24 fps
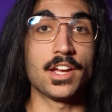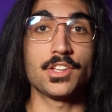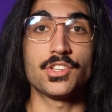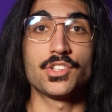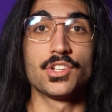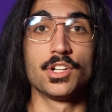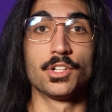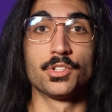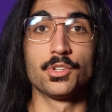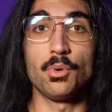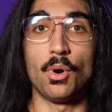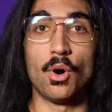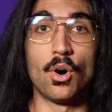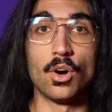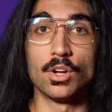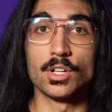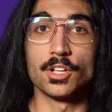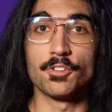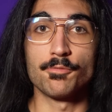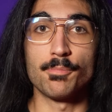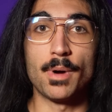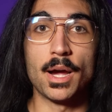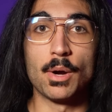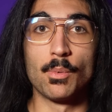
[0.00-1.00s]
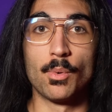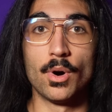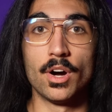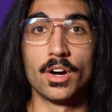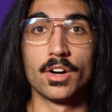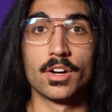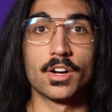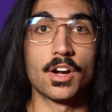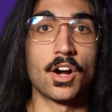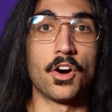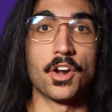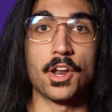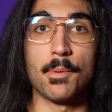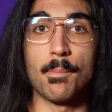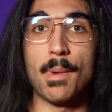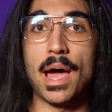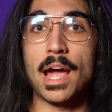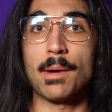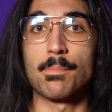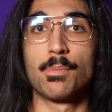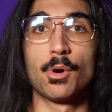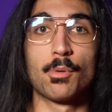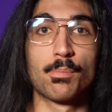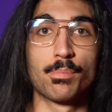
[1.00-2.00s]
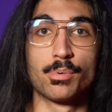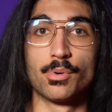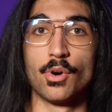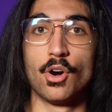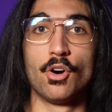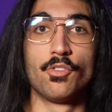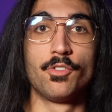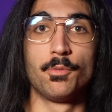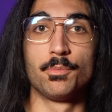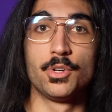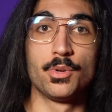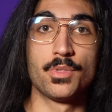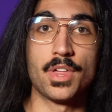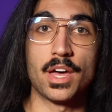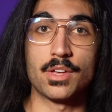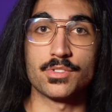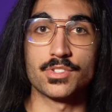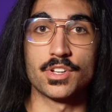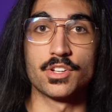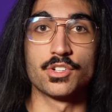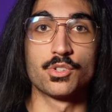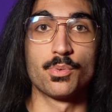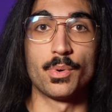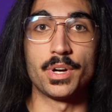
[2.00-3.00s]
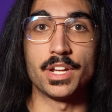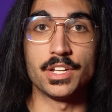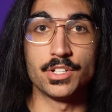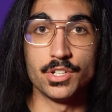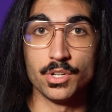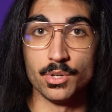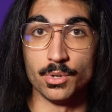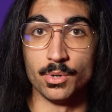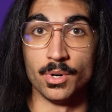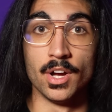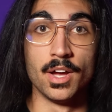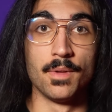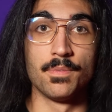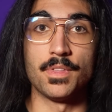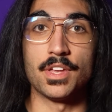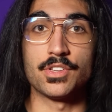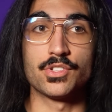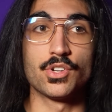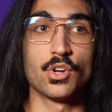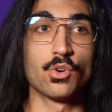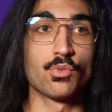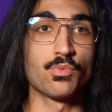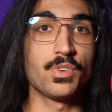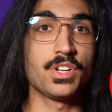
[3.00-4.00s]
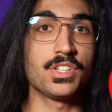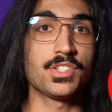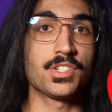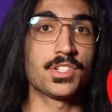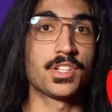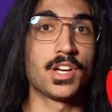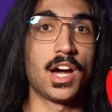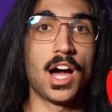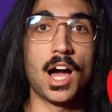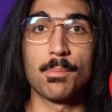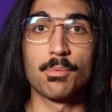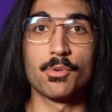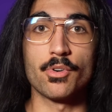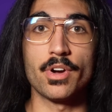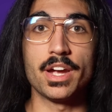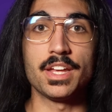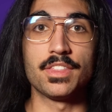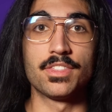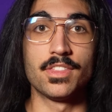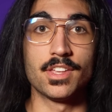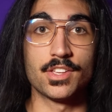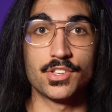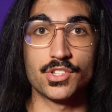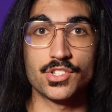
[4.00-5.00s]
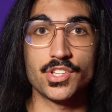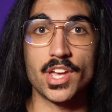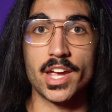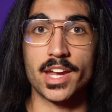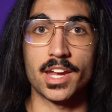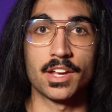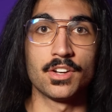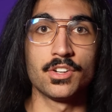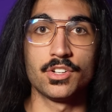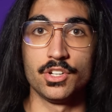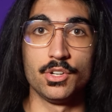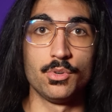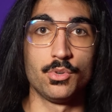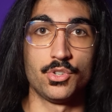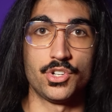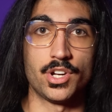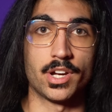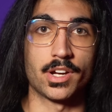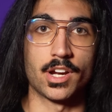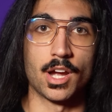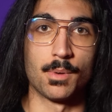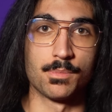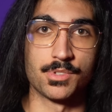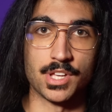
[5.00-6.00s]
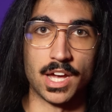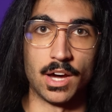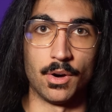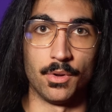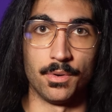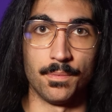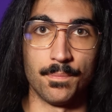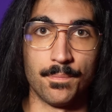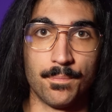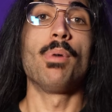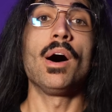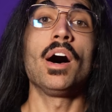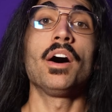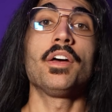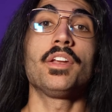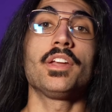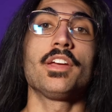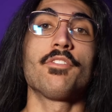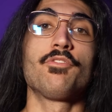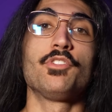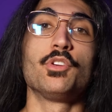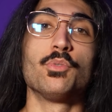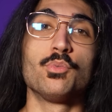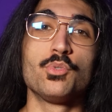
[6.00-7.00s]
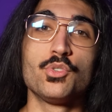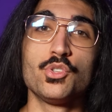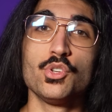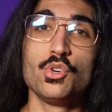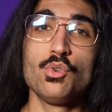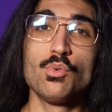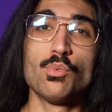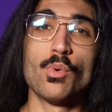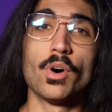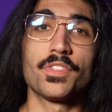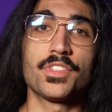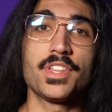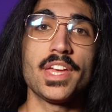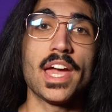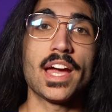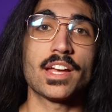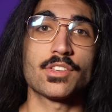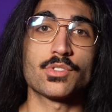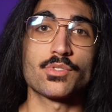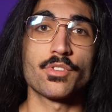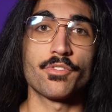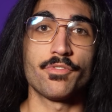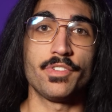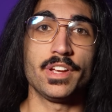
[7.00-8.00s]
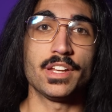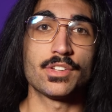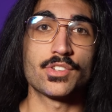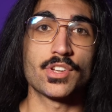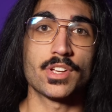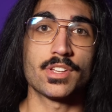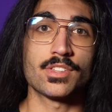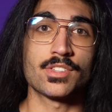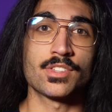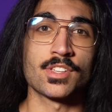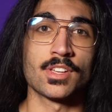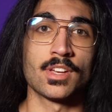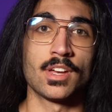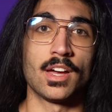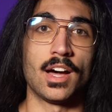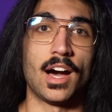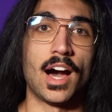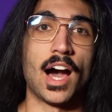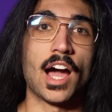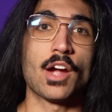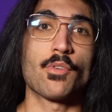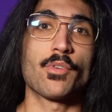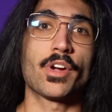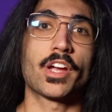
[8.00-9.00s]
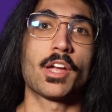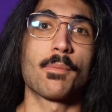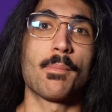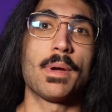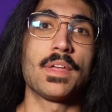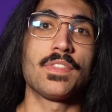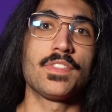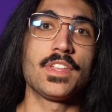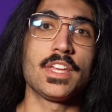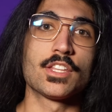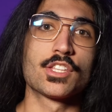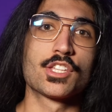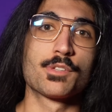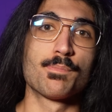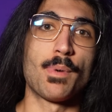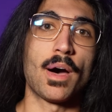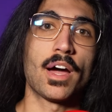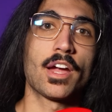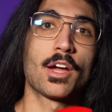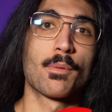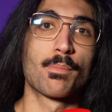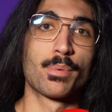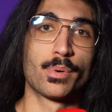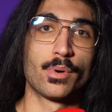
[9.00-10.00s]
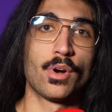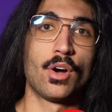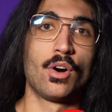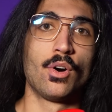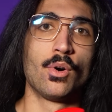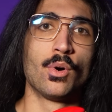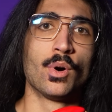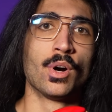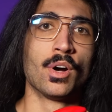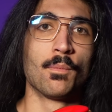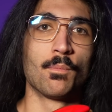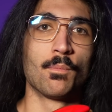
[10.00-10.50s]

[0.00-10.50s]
still do all of my work on a MacBook Pro from 2022. There's no reason to upgrade the second new shit comes out. But if you do want the extra features, I recommend the Inspire Pro